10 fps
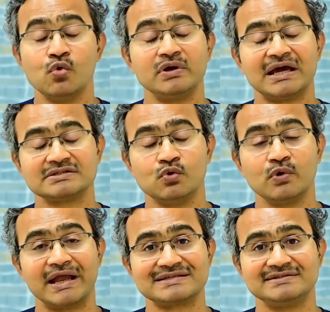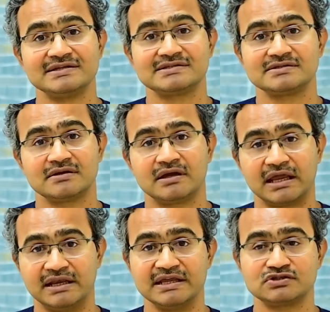gets these
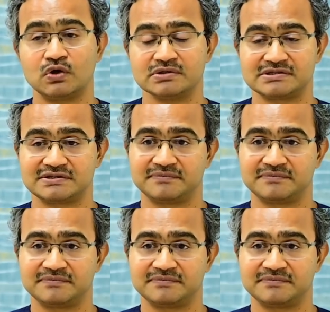kidney stones?